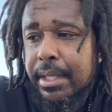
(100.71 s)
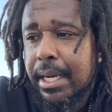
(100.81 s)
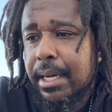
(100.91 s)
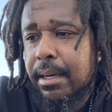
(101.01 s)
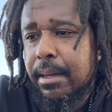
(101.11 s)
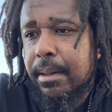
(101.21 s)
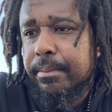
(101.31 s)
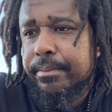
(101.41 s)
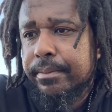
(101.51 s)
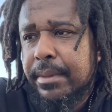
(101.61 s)

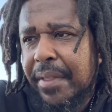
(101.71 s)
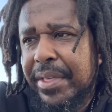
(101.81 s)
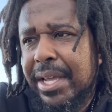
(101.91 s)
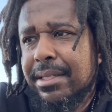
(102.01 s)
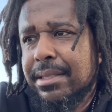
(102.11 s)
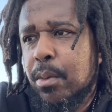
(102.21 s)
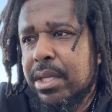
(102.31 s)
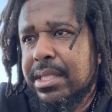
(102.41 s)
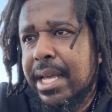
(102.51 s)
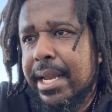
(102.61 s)
Um, I think someone
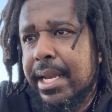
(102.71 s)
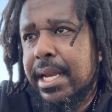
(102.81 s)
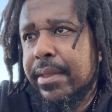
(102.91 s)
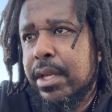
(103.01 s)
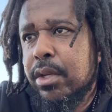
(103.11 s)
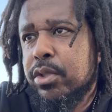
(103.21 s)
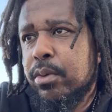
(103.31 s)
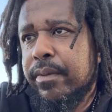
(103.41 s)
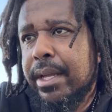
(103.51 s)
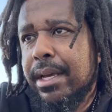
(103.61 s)
said it in another
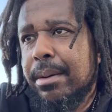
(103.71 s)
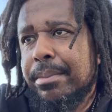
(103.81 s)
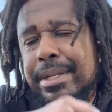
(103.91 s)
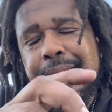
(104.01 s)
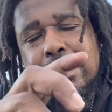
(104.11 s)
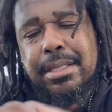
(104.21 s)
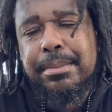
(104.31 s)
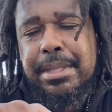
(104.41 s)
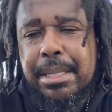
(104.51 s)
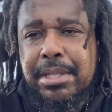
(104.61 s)
YouTube video, but you know,
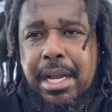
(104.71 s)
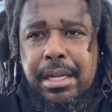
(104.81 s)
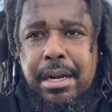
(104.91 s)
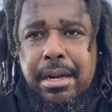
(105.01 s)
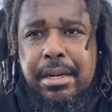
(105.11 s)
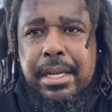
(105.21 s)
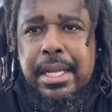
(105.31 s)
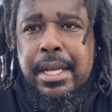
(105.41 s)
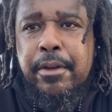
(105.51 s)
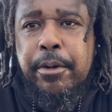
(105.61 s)
sometimes you gotta learn
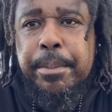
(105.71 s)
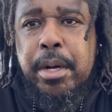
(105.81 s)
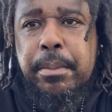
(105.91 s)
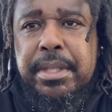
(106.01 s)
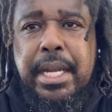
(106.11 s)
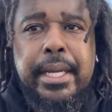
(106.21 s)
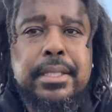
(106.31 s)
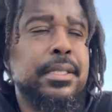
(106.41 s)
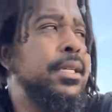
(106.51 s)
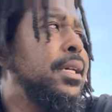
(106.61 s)
from your own mistakes.
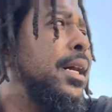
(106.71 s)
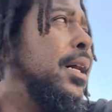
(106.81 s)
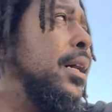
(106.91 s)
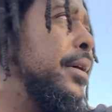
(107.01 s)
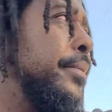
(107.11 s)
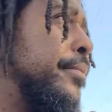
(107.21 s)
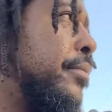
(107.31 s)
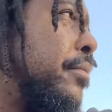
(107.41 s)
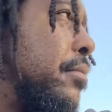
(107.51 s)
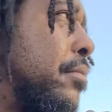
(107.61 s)

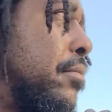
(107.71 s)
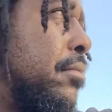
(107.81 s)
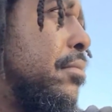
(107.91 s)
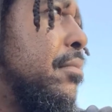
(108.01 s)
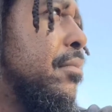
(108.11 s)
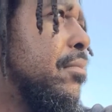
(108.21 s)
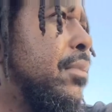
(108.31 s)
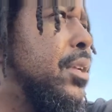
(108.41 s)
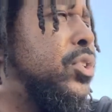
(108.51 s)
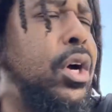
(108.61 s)

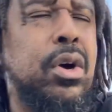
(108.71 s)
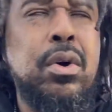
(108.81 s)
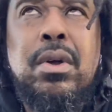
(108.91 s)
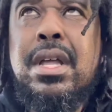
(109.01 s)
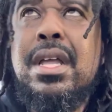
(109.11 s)
Um, so,